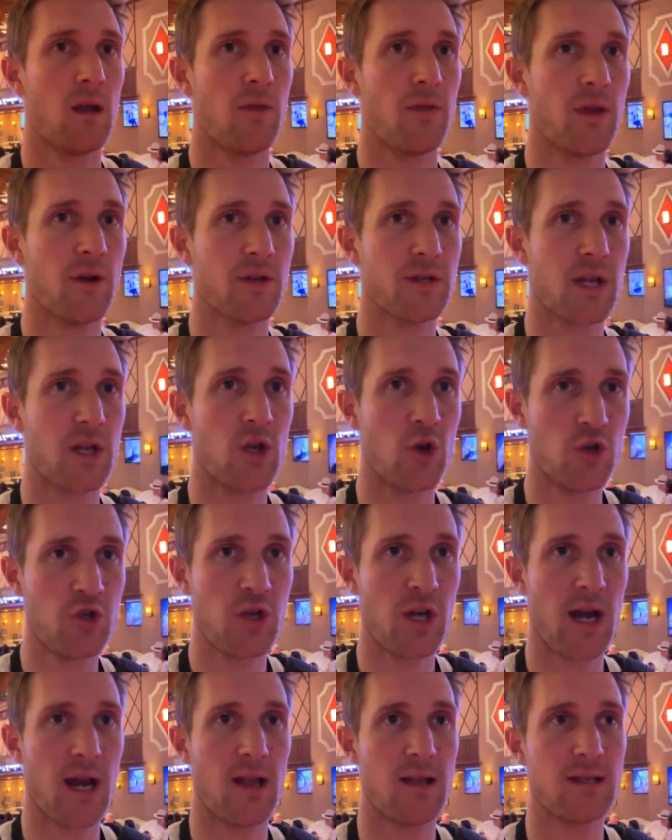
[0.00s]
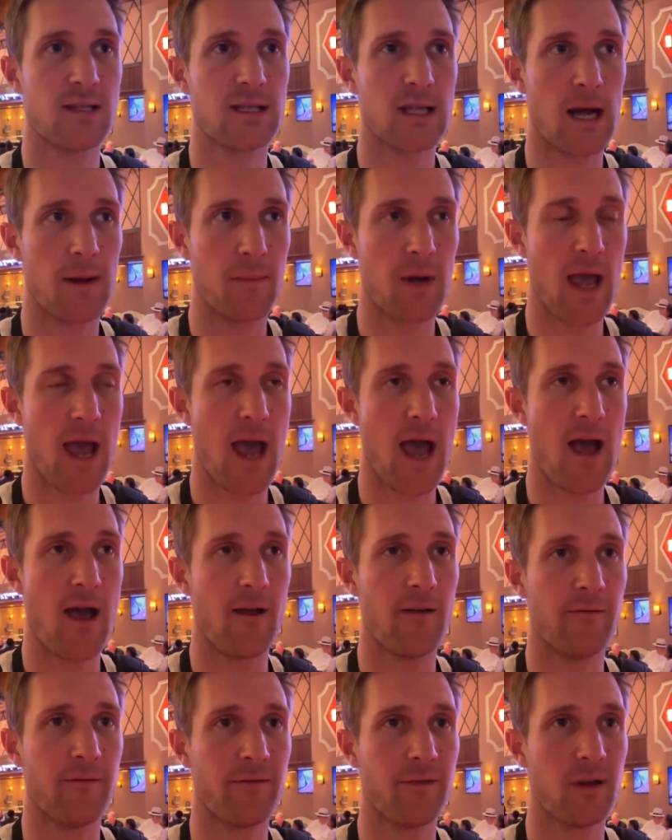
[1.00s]
there's a good chance I'm gonna
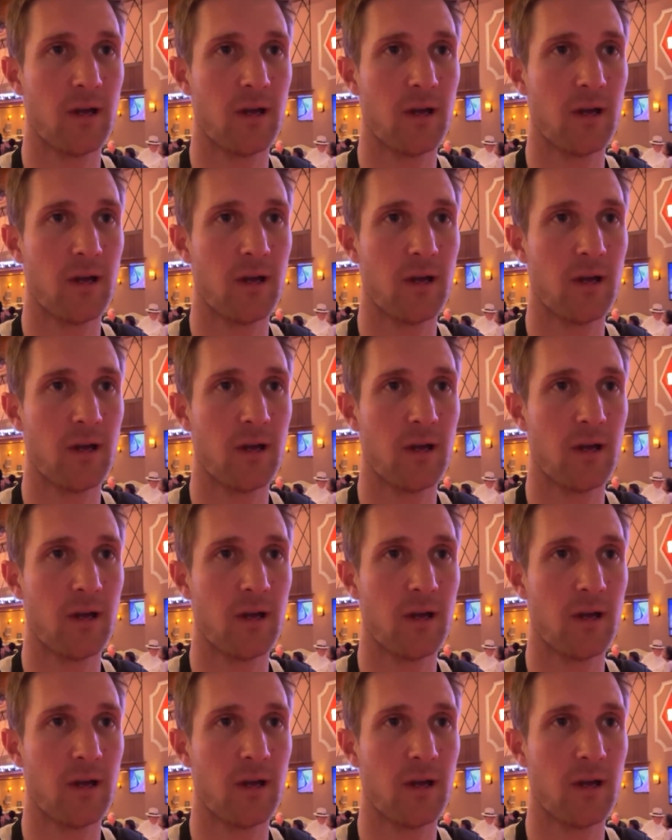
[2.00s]
have